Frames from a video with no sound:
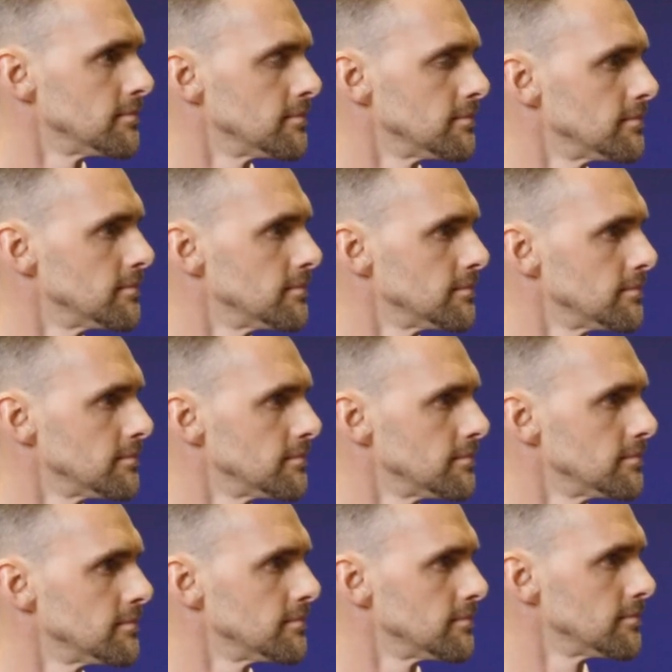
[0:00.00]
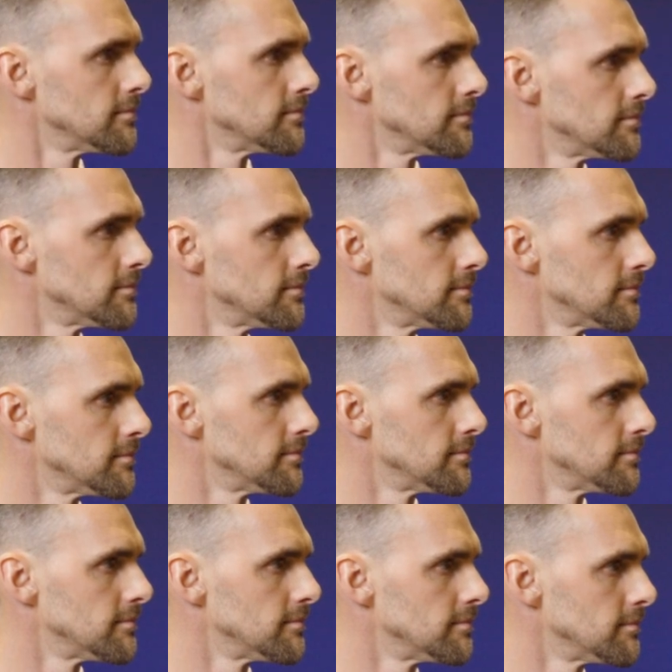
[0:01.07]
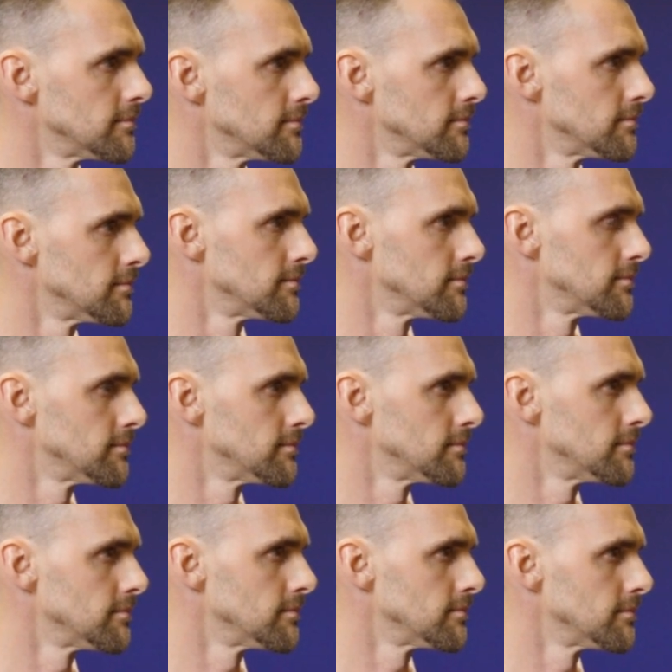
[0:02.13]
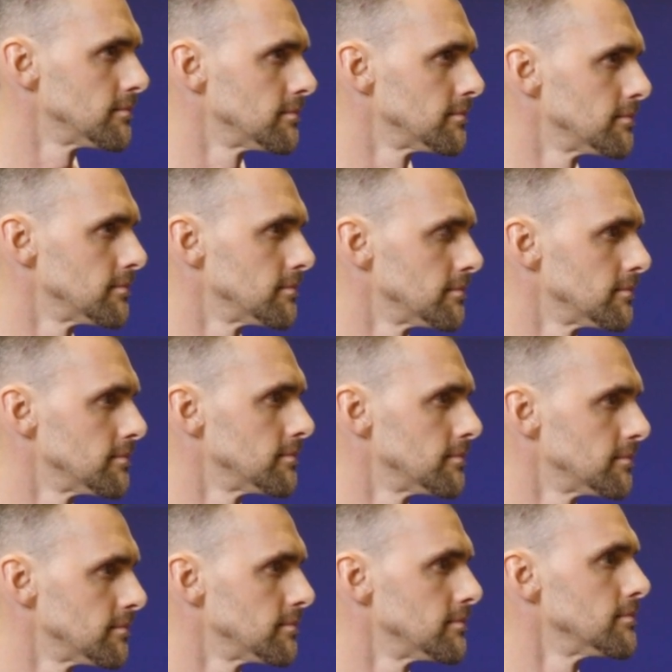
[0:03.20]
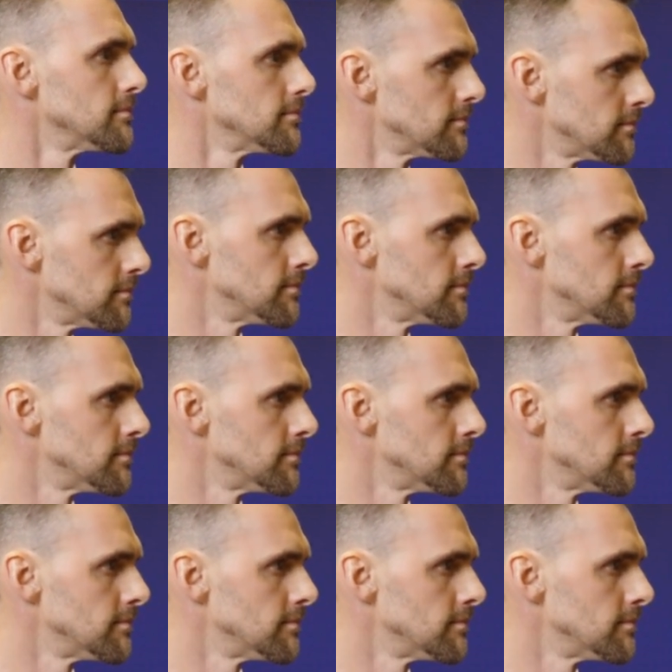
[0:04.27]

The person shown says nothing.